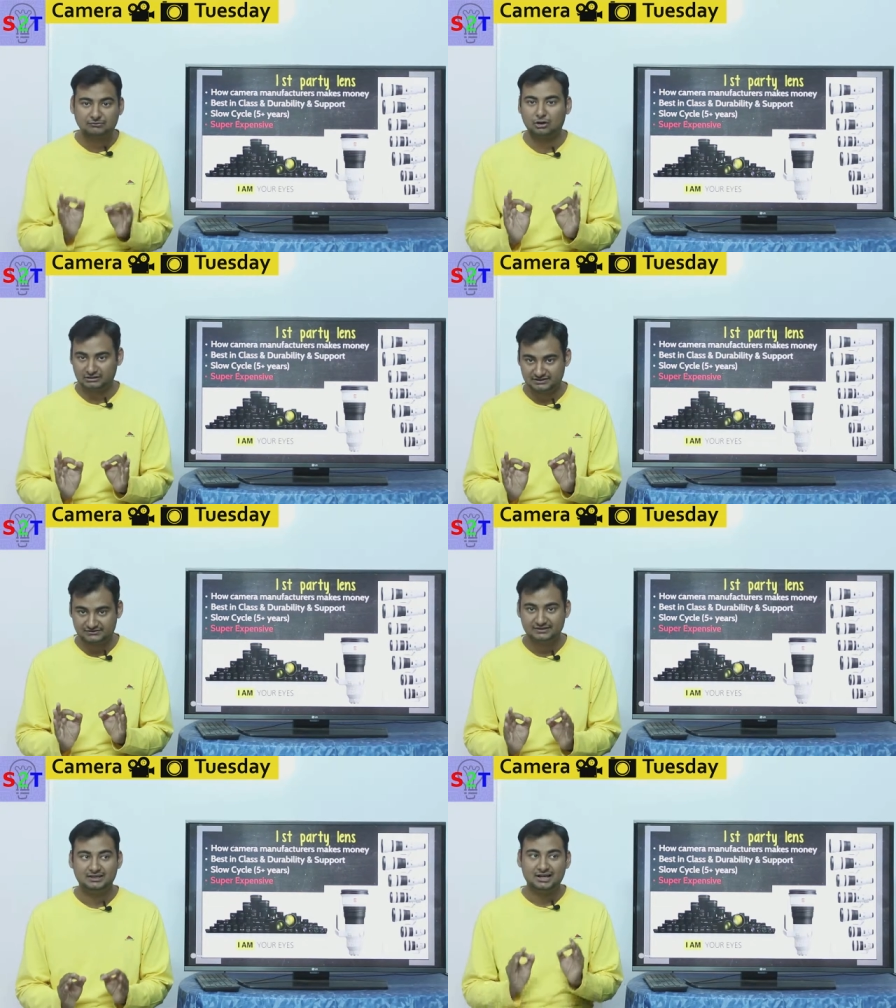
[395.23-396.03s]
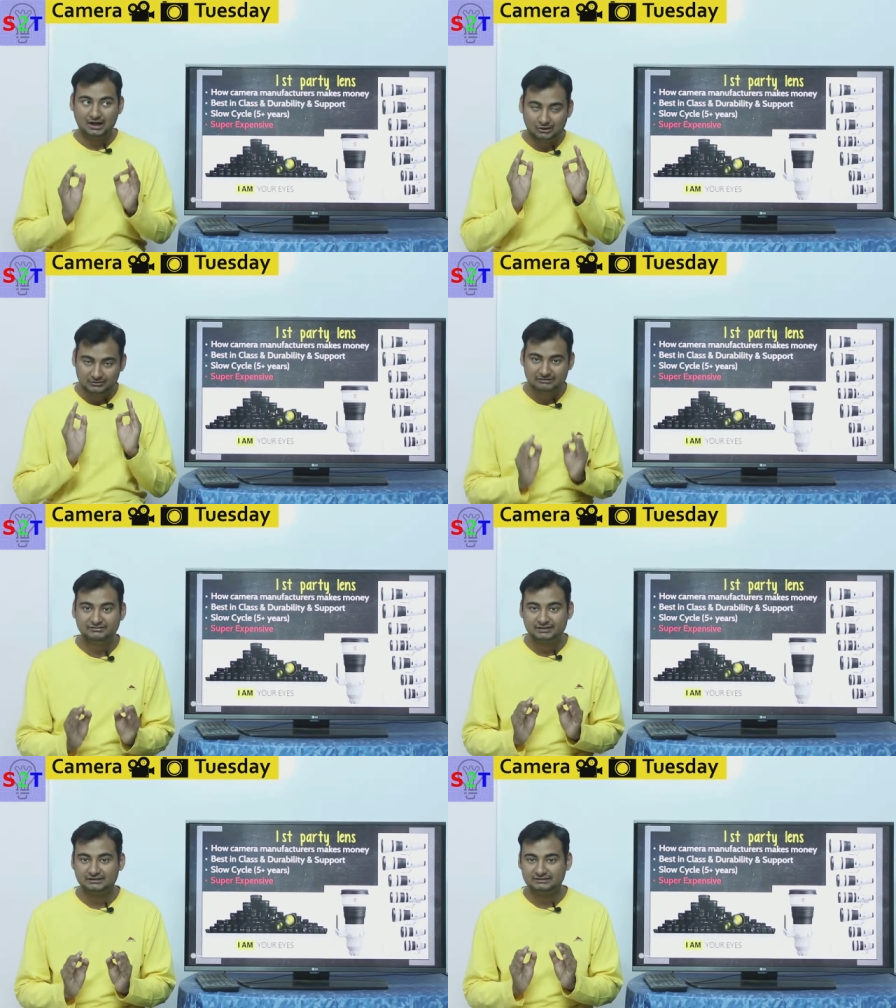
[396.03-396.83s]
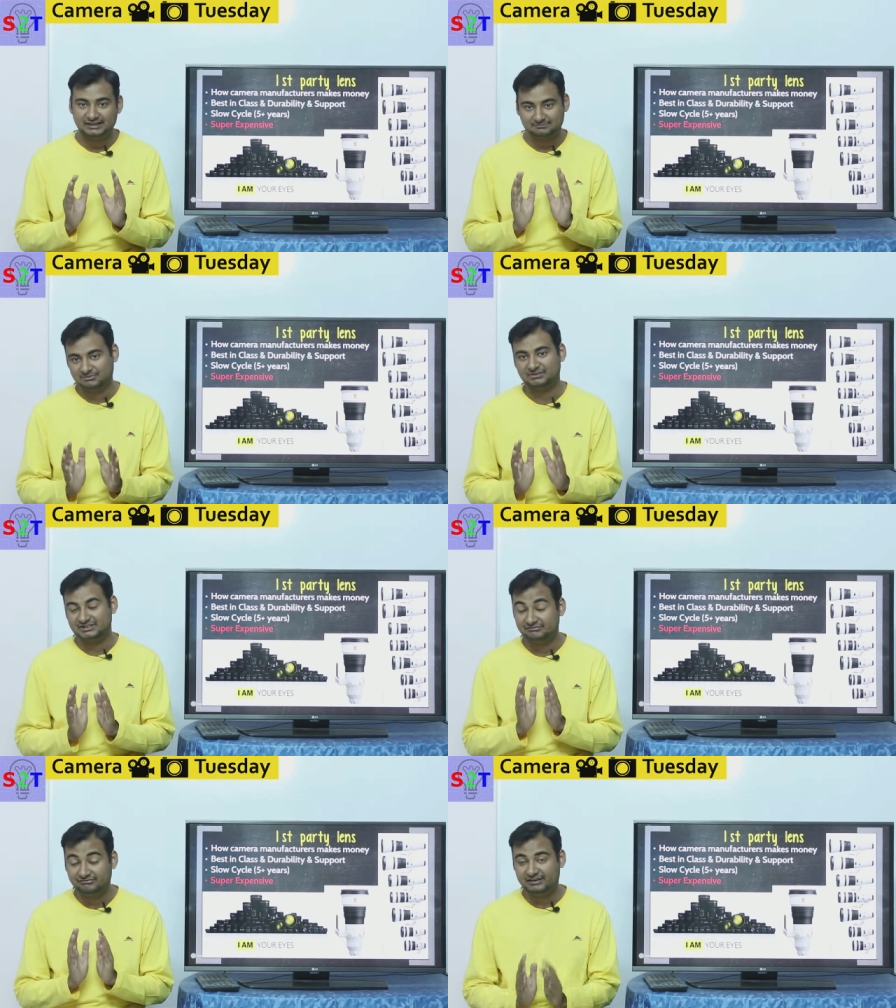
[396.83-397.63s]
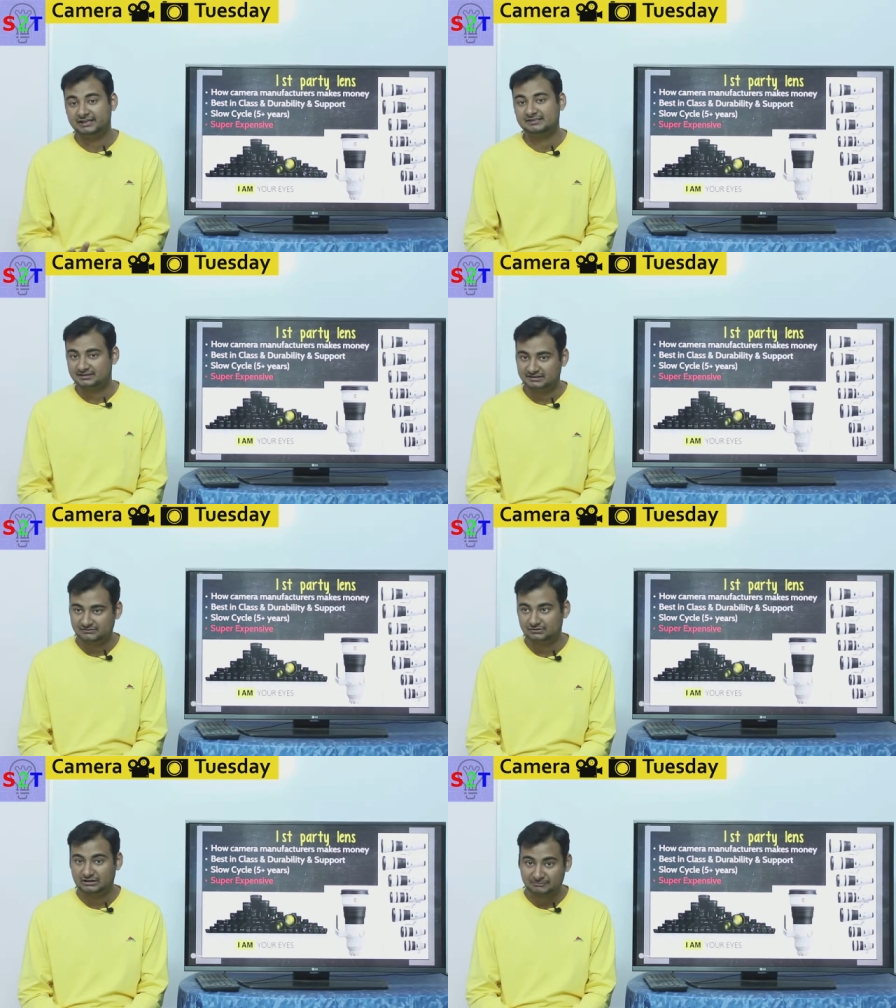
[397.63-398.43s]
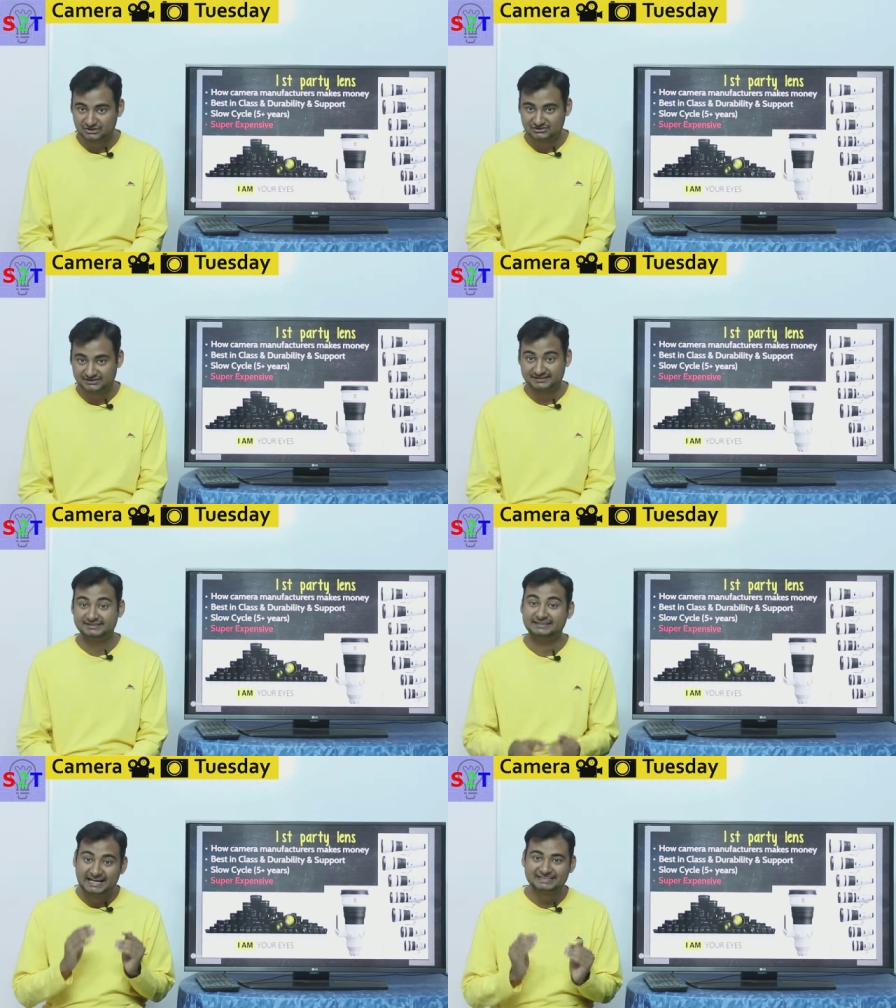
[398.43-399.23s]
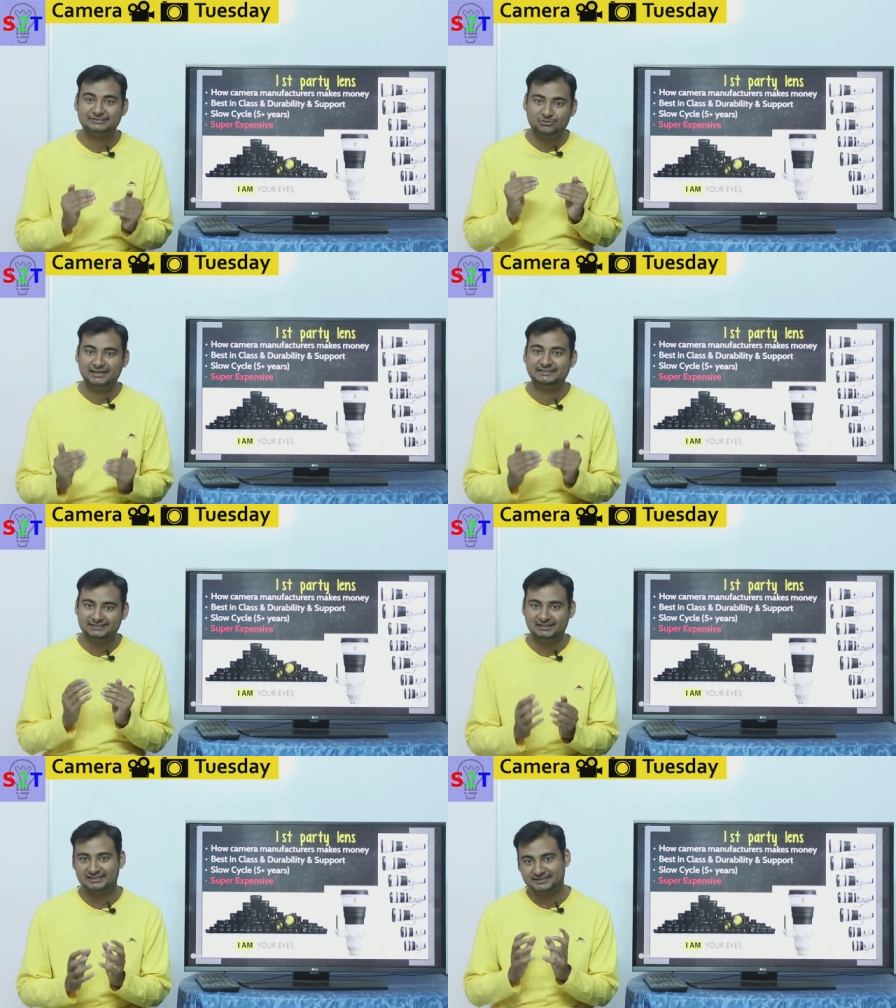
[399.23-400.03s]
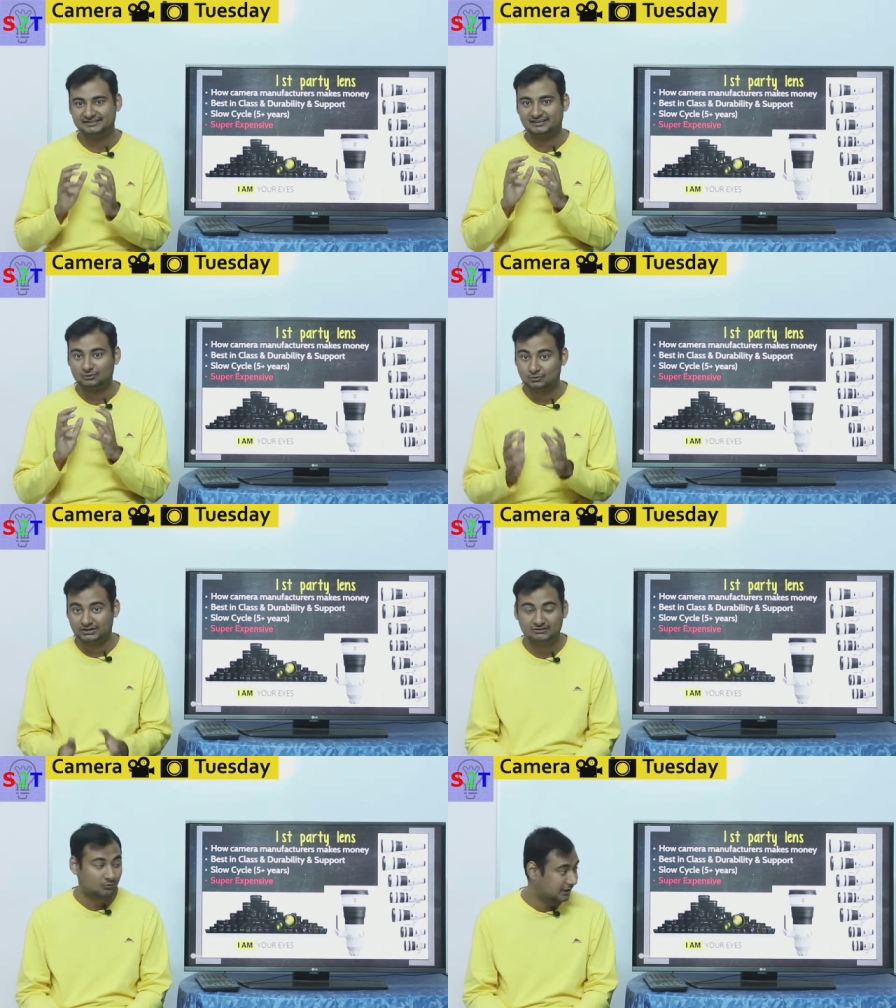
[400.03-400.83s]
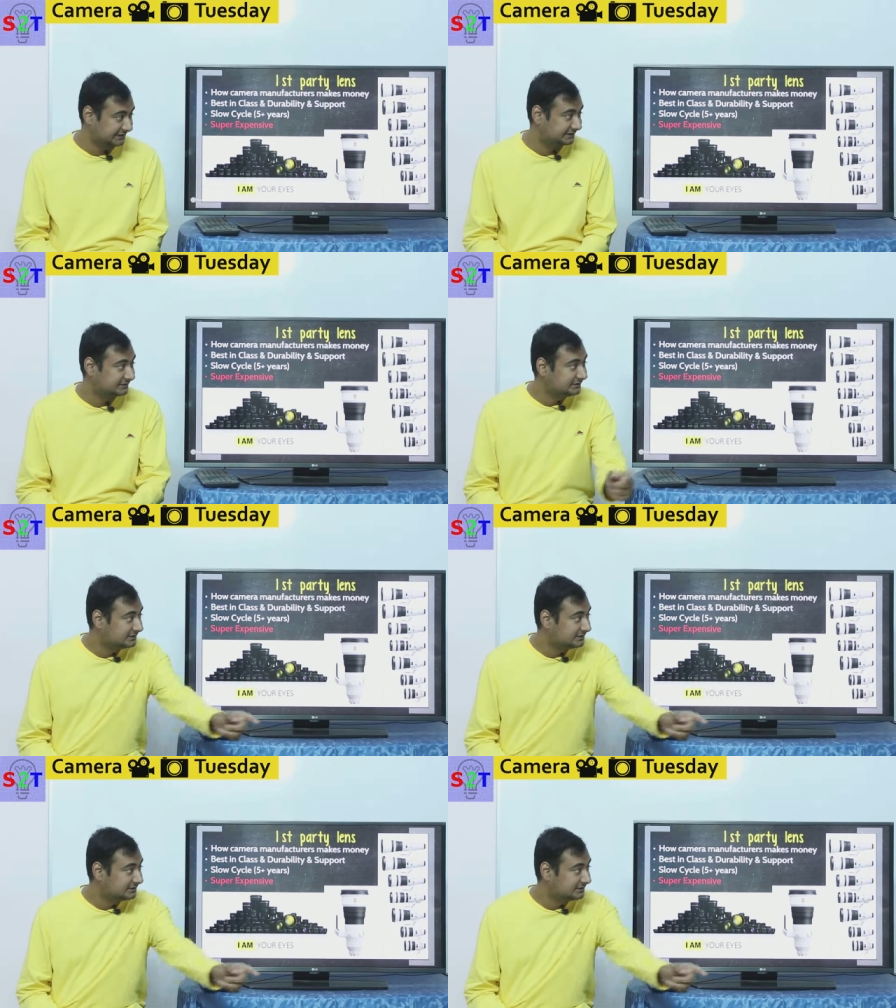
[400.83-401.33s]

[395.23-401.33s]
flawless. However, that puppy is very sensitive to temperature sense. That's why their lenses are coated white.